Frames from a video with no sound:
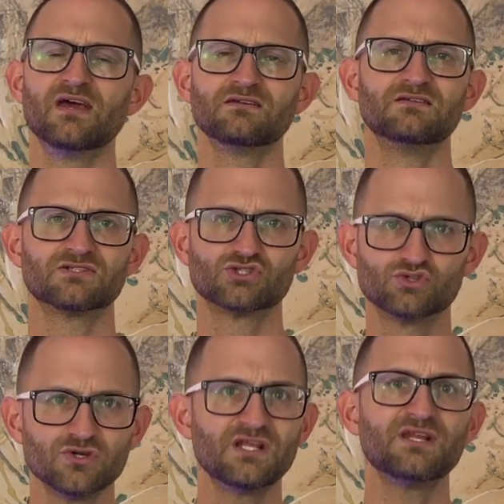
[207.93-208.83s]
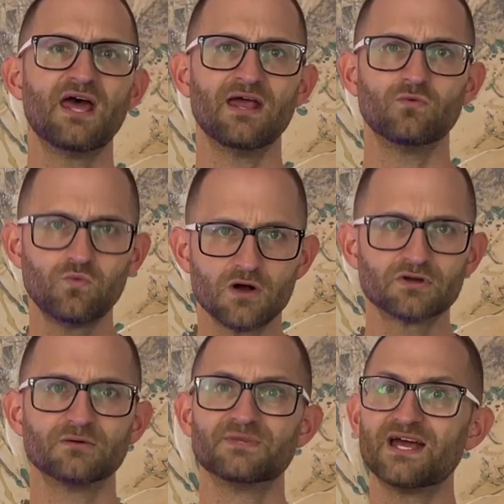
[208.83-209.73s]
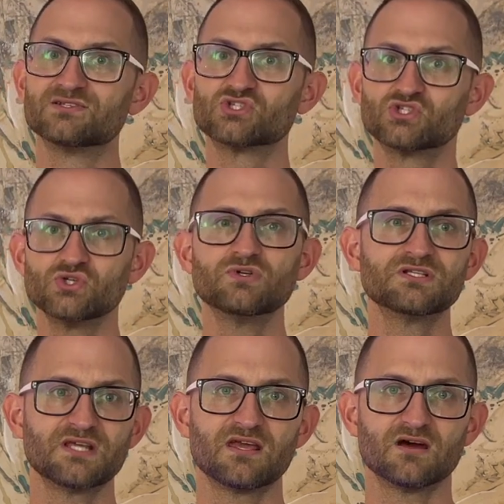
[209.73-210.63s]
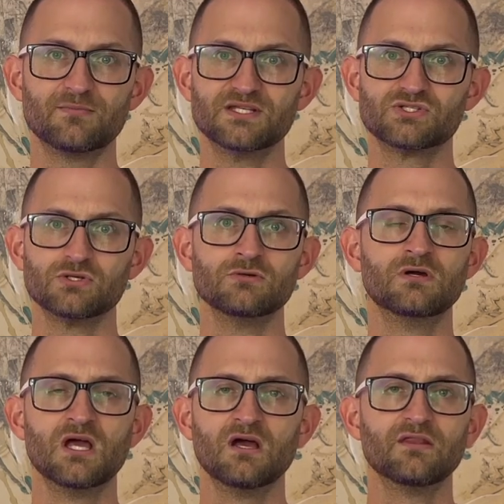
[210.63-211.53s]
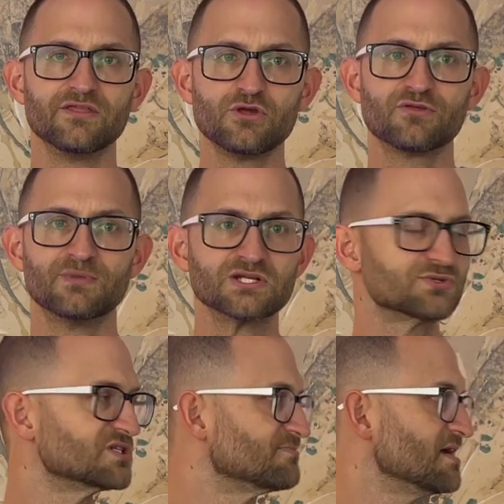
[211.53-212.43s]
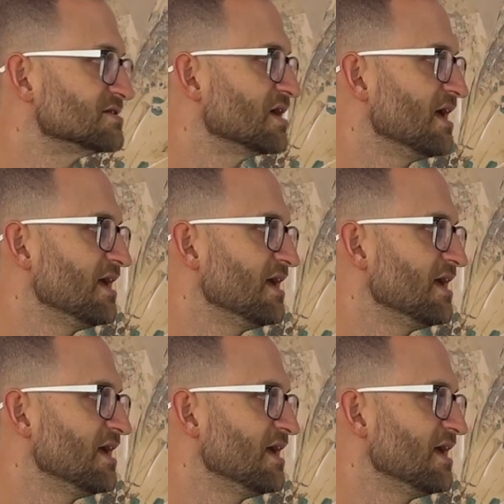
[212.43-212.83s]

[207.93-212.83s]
gets greeted and welcomed as soon as they come into the youth ministry space.